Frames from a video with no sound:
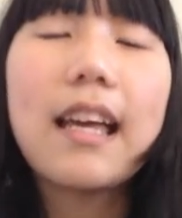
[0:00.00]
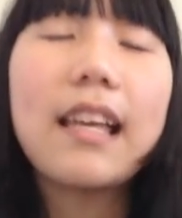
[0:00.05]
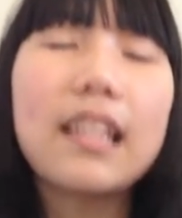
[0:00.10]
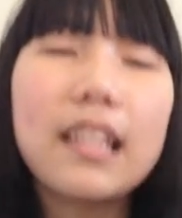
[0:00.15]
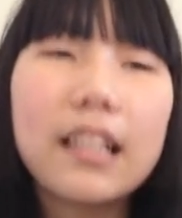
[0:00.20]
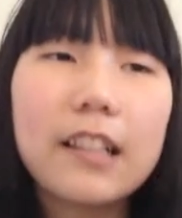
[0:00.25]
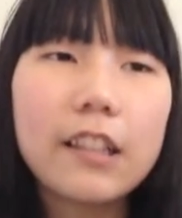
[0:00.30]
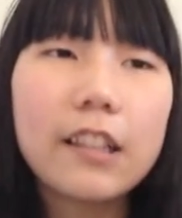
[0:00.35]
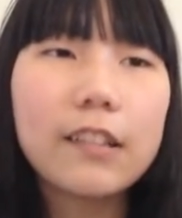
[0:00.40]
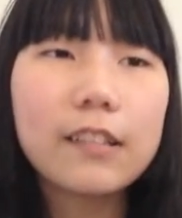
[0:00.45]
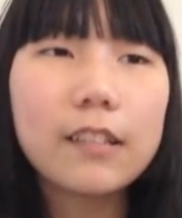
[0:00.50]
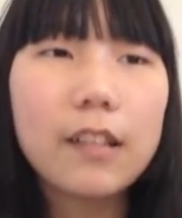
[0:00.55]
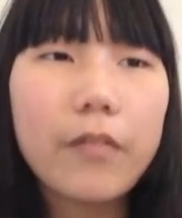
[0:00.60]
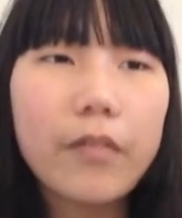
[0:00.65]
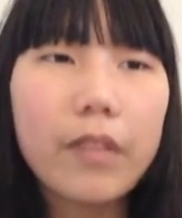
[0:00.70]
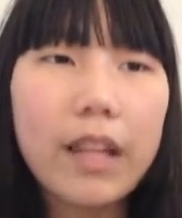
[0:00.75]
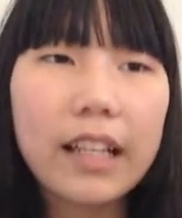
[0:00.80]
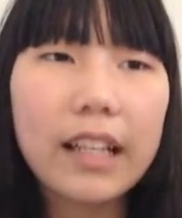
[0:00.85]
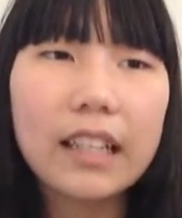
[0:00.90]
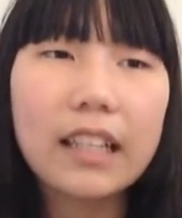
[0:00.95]
It gives off
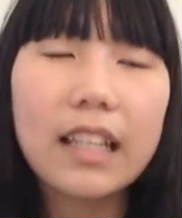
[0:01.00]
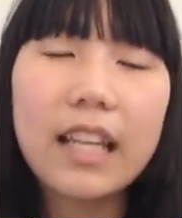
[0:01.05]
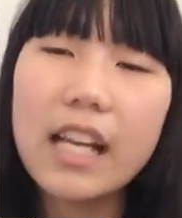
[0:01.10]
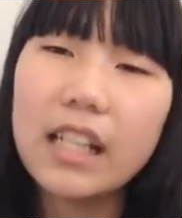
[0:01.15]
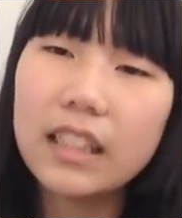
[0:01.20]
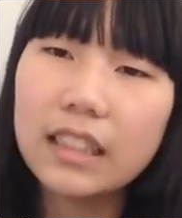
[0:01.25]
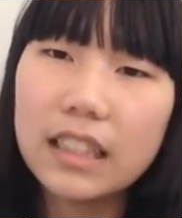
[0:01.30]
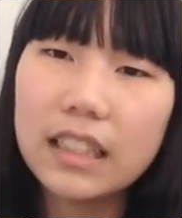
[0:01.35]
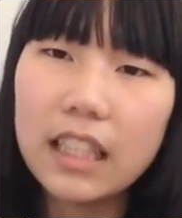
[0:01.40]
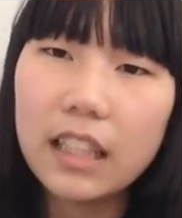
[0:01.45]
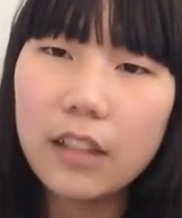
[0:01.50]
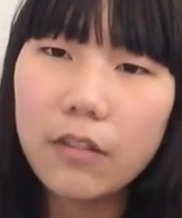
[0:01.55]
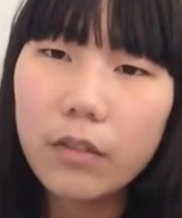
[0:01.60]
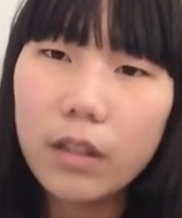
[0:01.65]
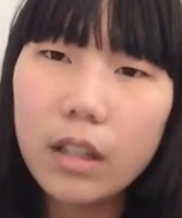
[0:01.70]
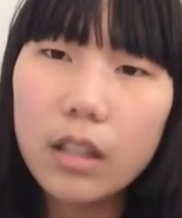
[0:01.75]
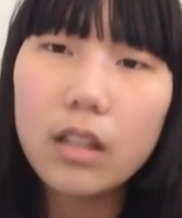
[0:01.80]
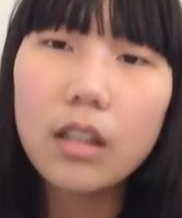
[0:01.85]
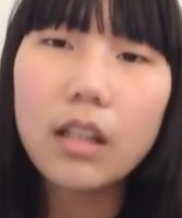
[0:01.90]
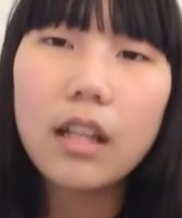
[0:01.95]
like an antique
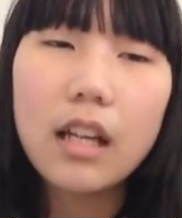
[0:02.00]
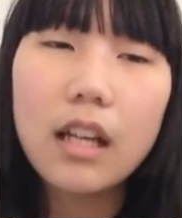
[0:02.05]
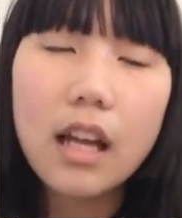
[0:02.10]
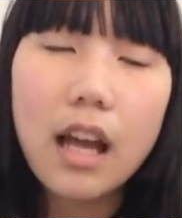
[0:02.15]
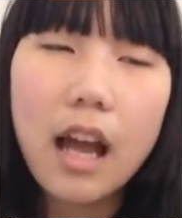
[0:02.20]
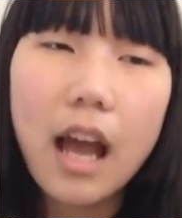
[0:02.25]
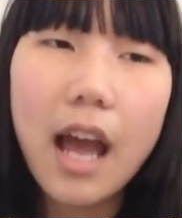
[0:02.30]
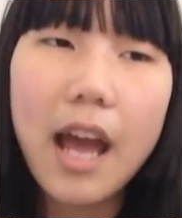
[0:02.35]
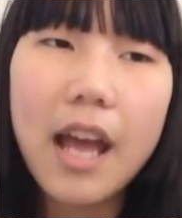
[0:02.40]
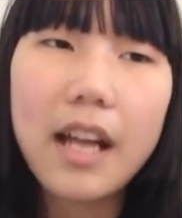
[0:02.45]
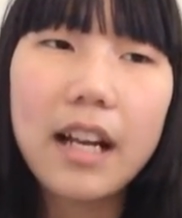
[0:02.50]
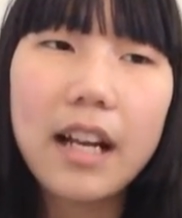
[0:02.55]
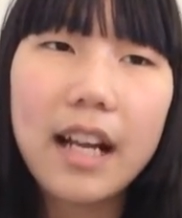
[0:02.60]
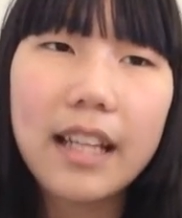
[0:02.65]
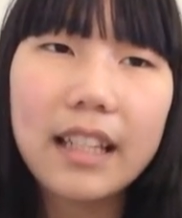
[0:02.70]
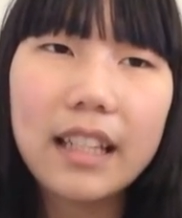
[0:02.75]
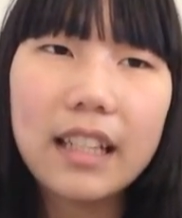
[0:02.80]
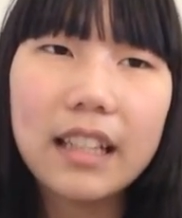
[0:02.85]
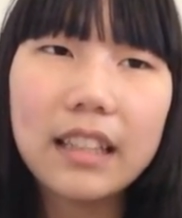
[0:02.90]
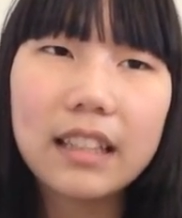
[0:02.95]
feel, and I
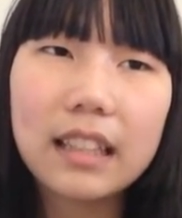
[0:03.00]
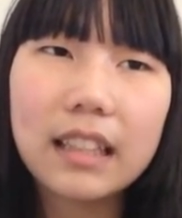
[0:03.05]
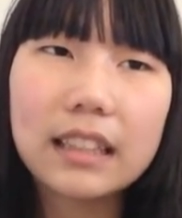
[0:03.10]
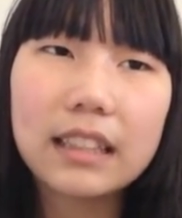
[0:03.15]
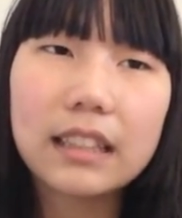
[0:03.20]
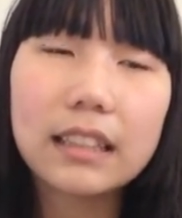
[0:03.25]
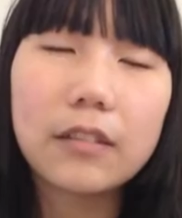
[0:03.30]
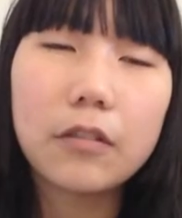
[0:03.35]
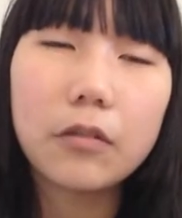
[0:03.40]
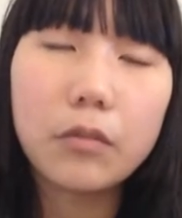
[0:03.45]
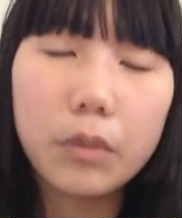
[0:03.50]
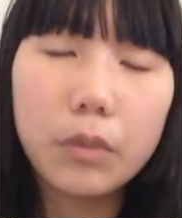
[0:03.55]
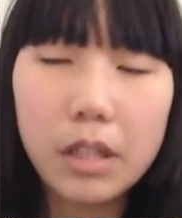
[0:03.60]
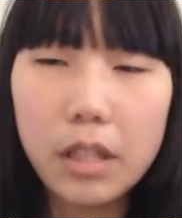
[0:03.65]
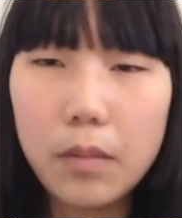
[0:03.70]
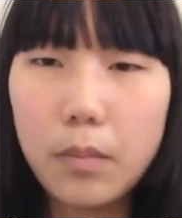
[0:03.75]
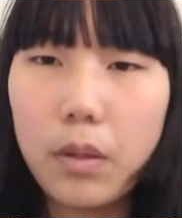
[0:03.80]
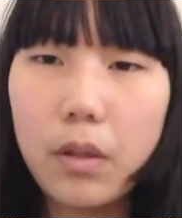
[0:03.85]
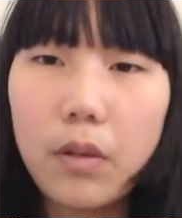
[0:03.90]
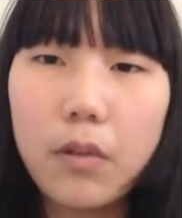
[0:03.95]
think that's really
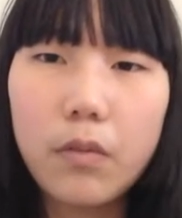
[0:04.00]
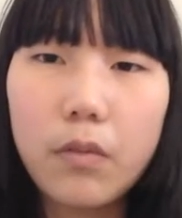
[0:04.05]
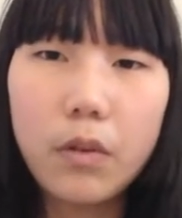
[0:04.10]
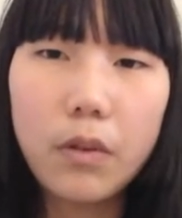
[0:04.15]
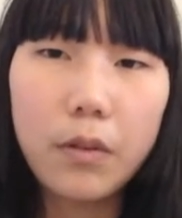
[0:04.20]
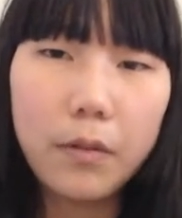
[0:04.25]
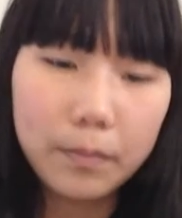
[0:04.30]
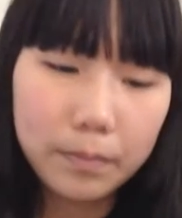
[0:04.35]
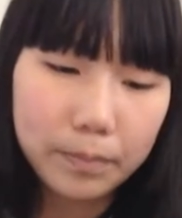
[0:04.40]
beautiful.